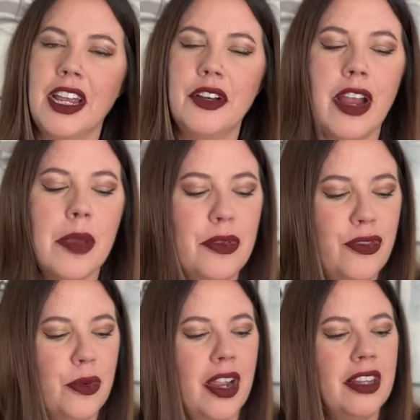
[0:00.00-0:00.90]
I grabbed
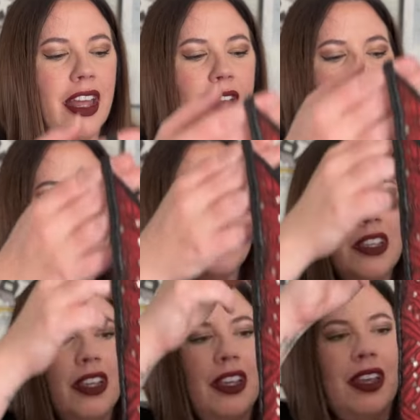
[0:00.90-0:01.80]
before I left.
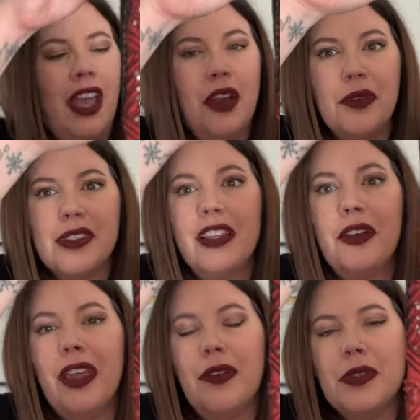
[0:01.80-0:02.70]
And it was
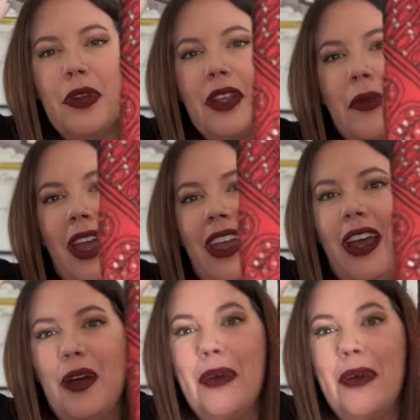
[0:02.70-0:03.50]
literally, I was putting my uh,